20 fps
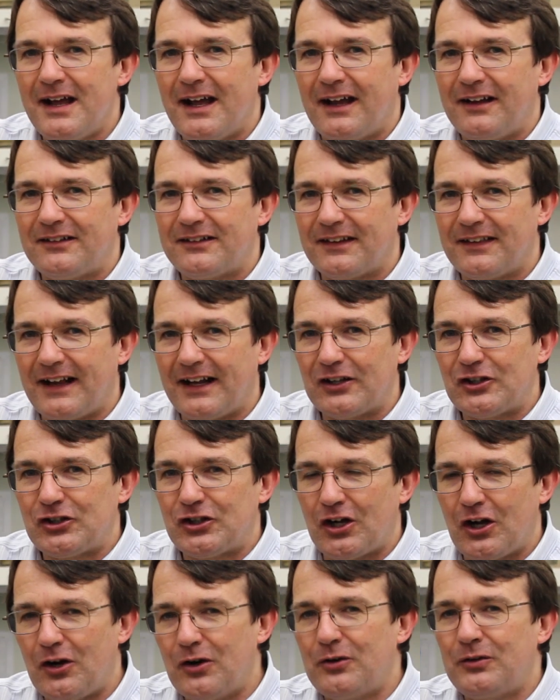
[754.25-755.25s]
And so that
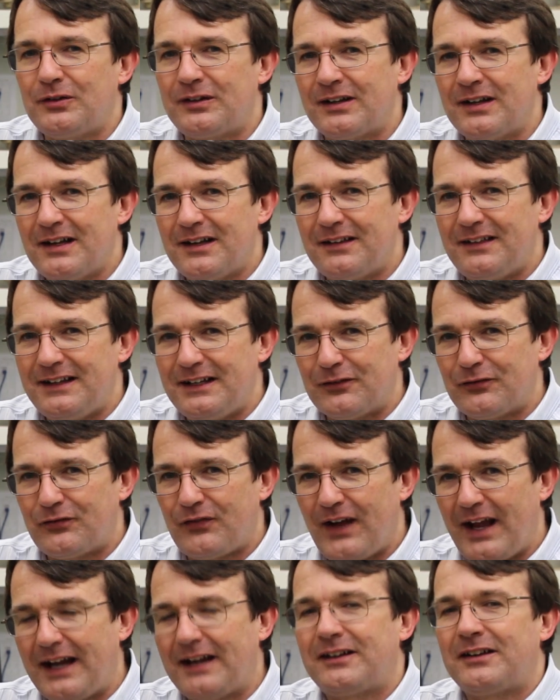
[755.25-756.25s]
shows the
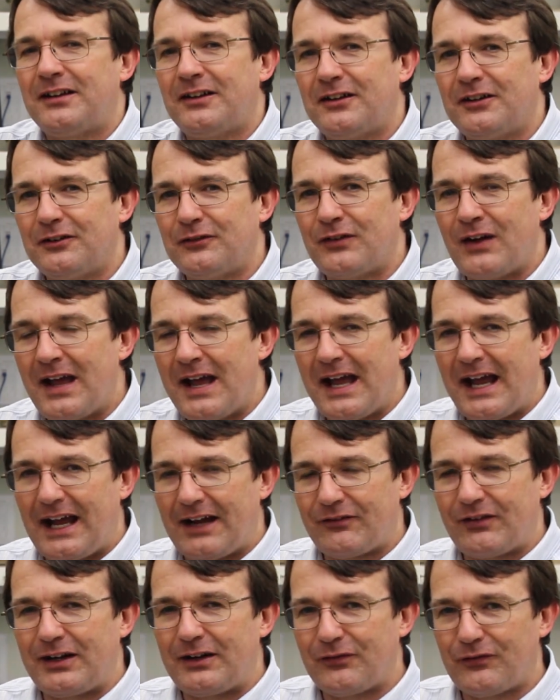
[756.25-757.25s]
effect of
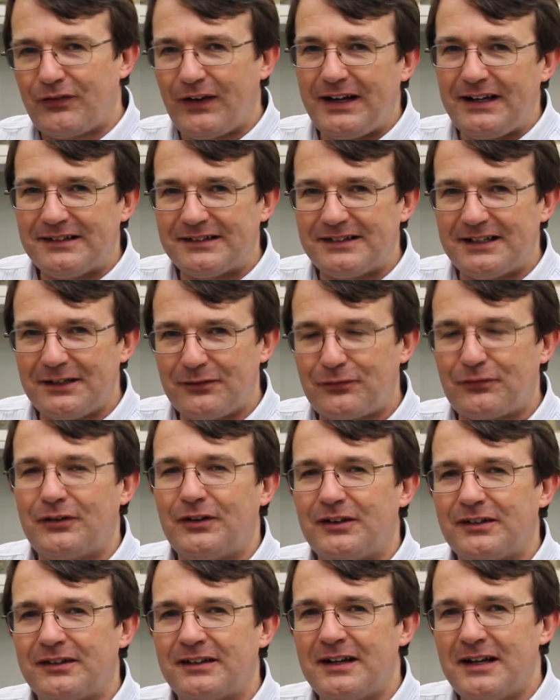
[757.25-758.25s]
having a phase
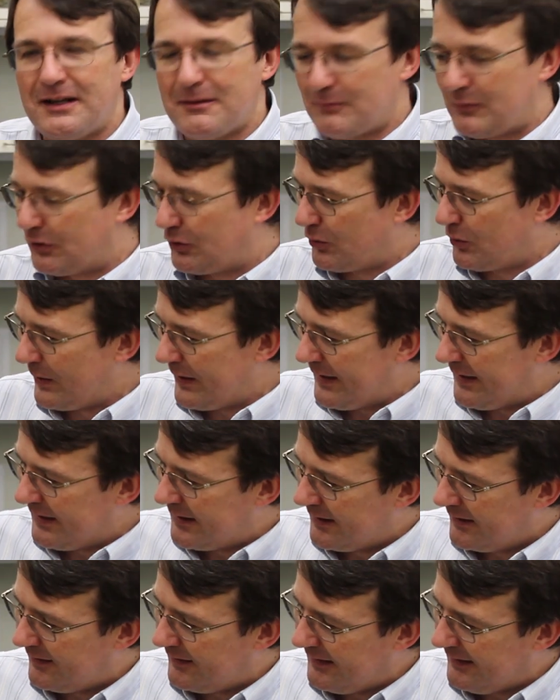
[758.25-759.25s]
difference
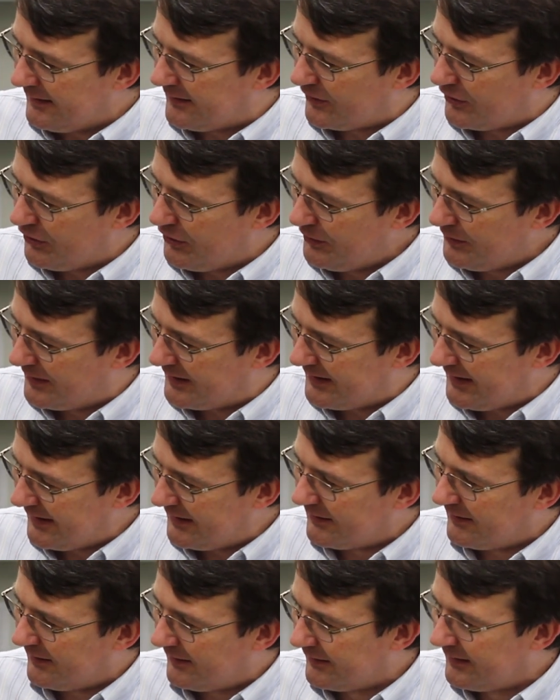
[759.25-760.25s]
between these two
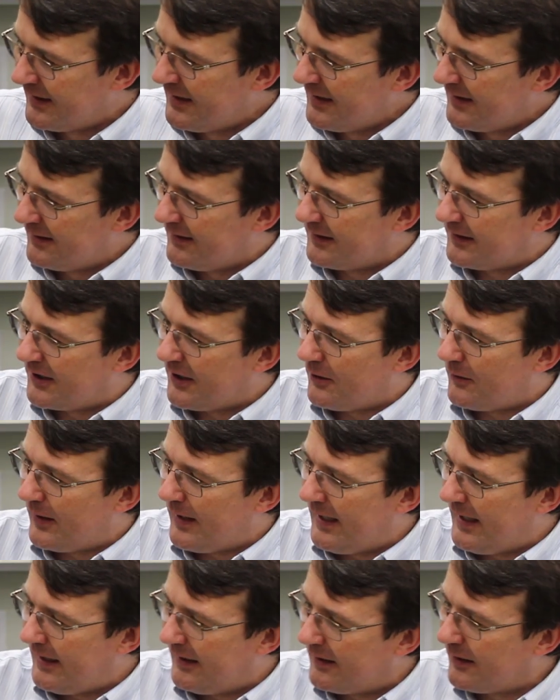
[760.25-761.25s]
signals that go
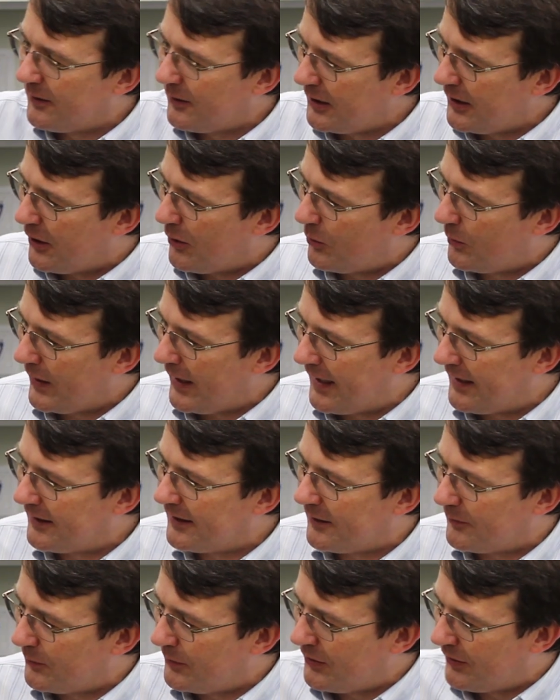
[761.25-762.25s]
in. You know, we end
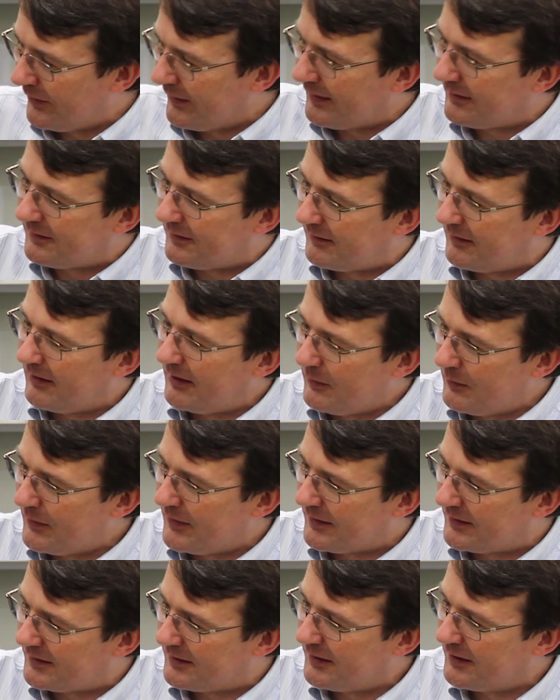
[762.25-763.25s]
up with not necessarily with
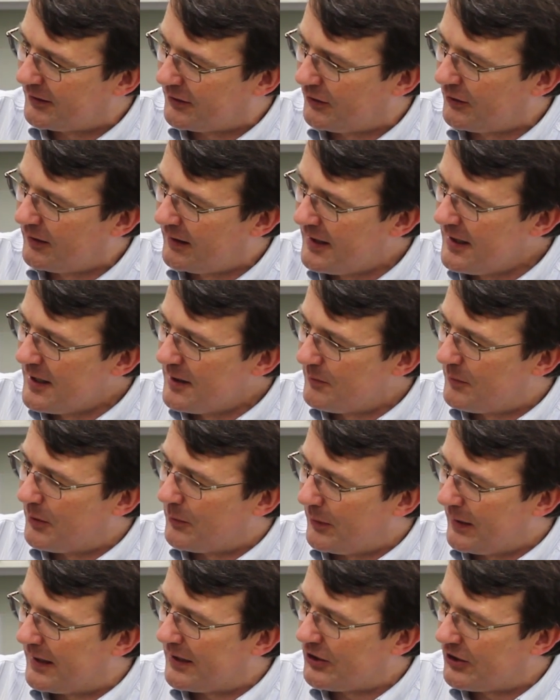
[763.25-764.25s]
a circle, but
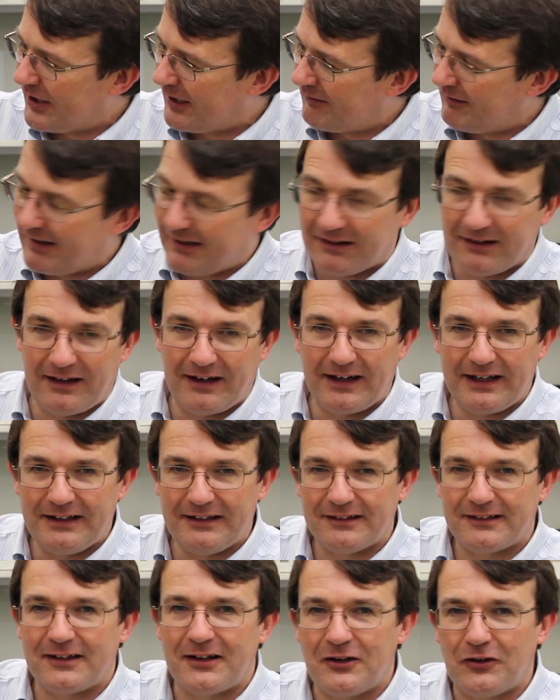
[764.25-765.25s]
we can generate
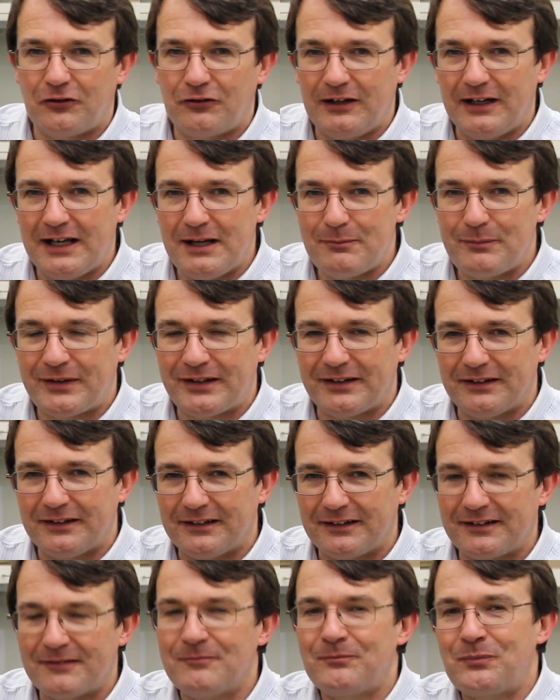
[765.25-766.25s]
lines or
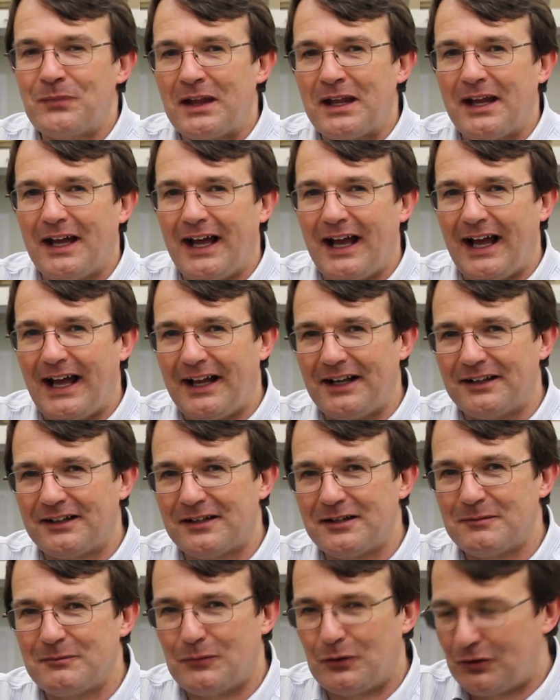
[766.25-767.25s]
ellipses. And
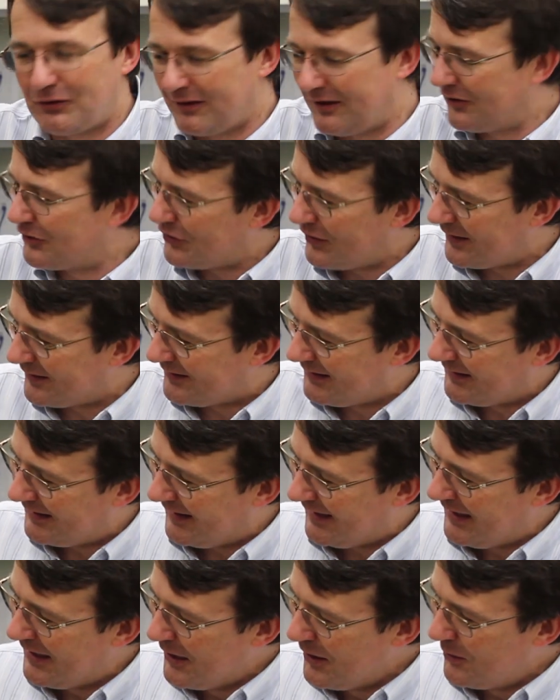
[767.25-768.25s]
more
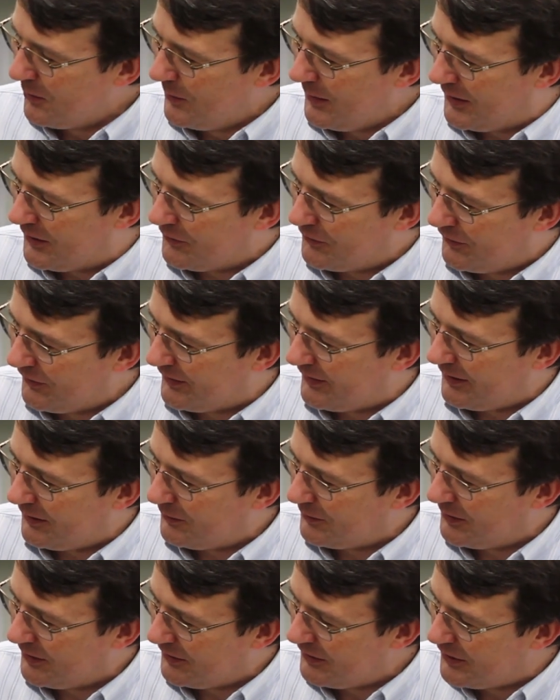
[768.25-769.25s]
interestingly, we can
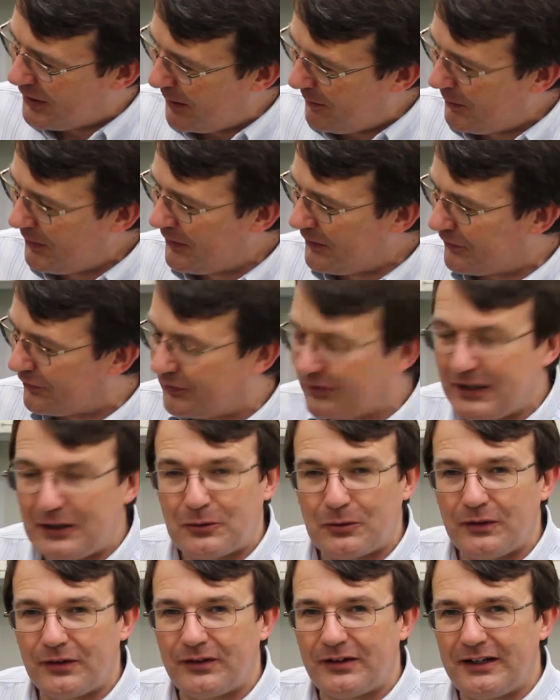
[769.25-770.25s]
also double the
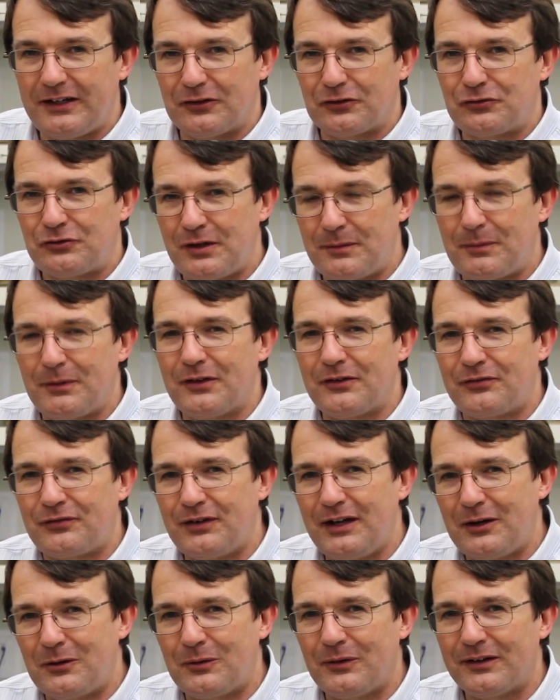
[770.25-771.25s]
frequency or triple the
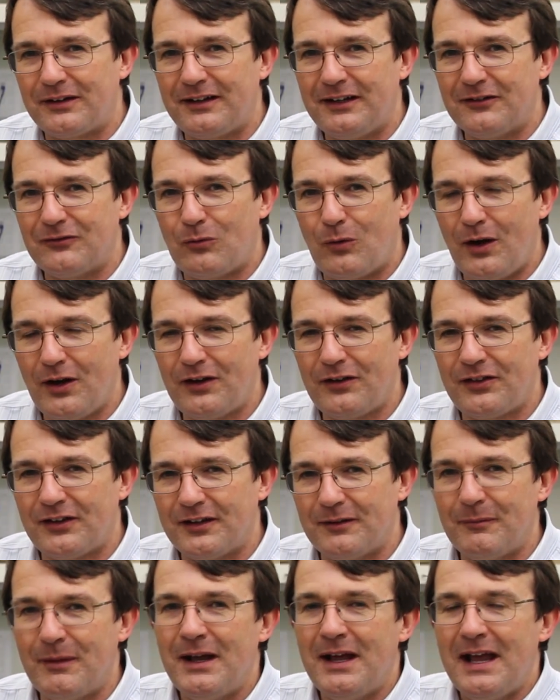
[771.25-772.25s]
frequency of one of
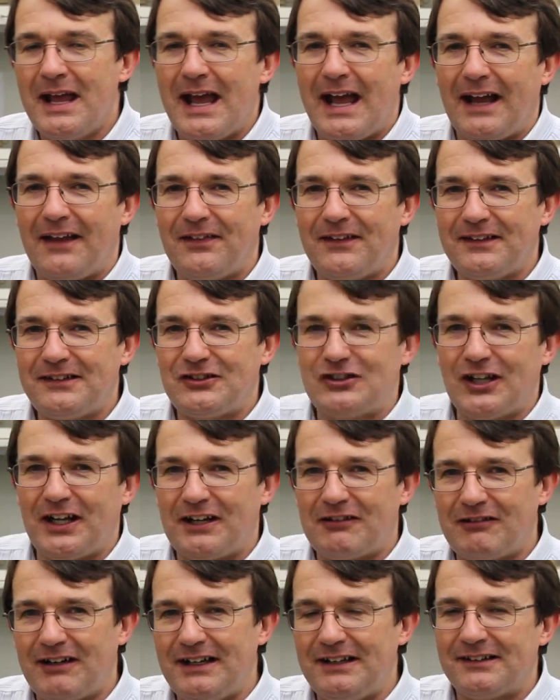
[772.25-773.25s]
them, and this
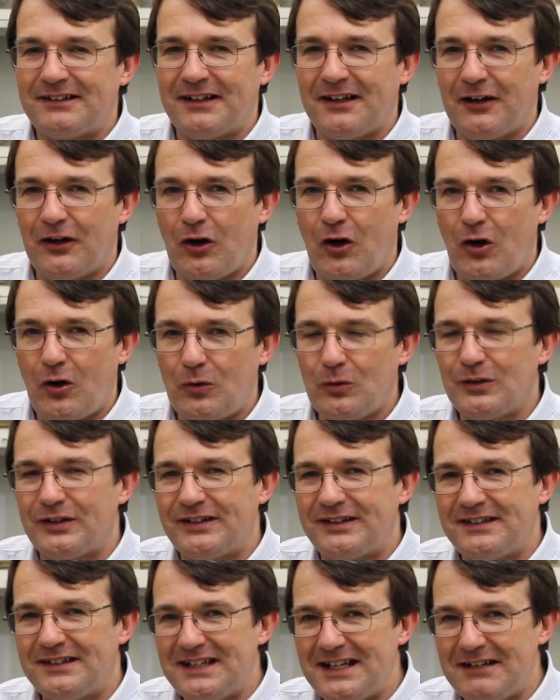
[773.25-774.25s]
generates a whole
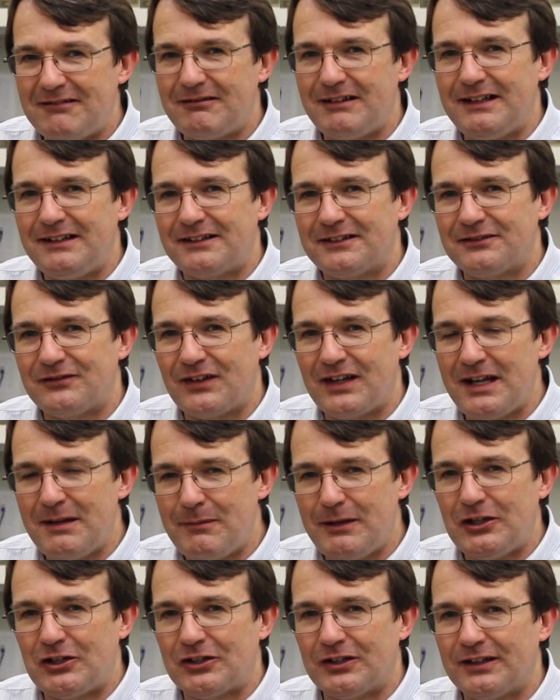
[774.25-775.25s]
series of
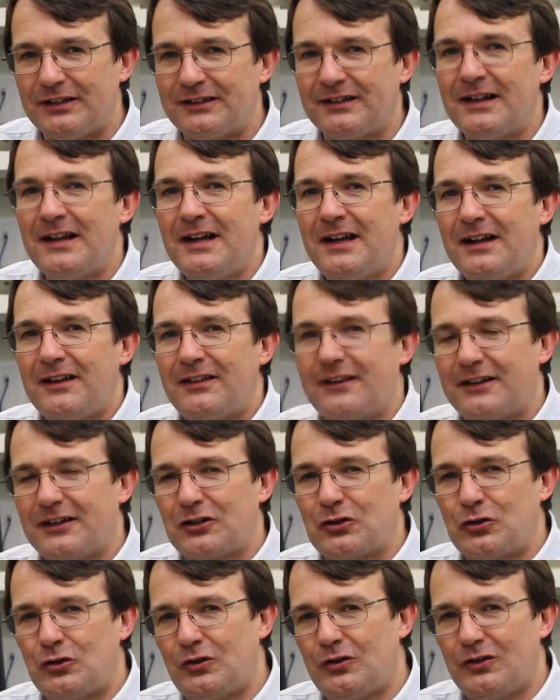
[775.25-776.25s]
images that are
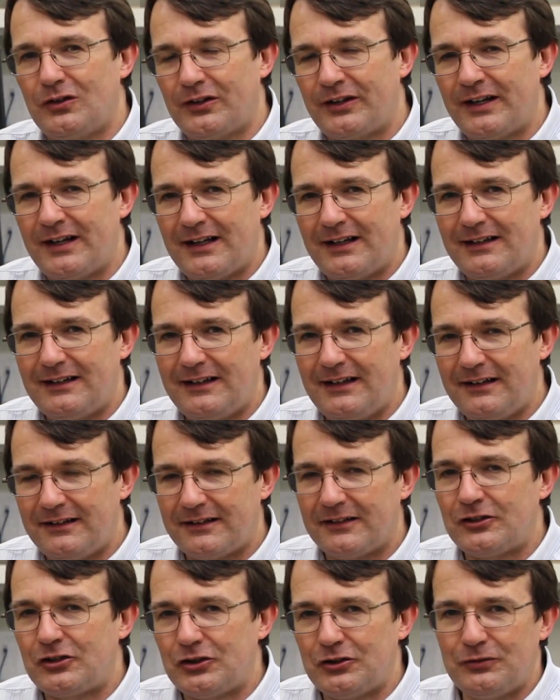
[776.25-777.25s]
called
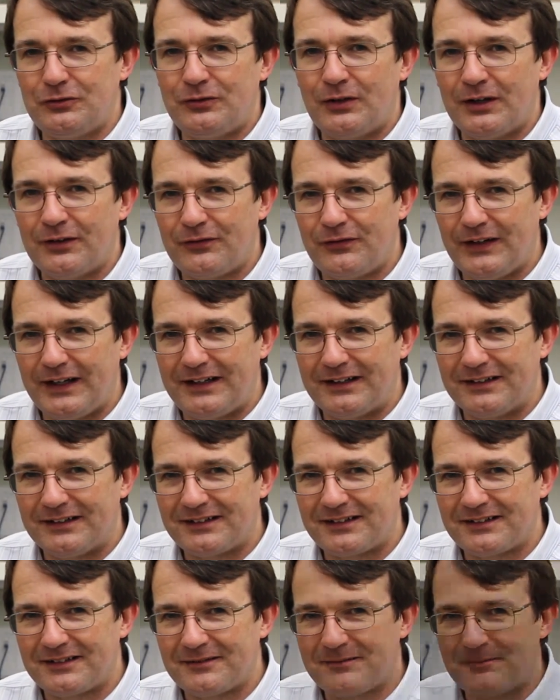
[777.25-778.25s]
Lissajous
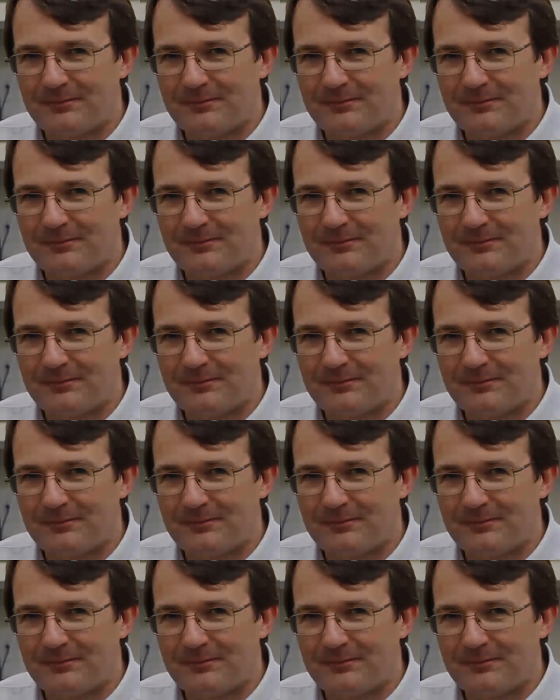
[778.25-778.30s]
figures.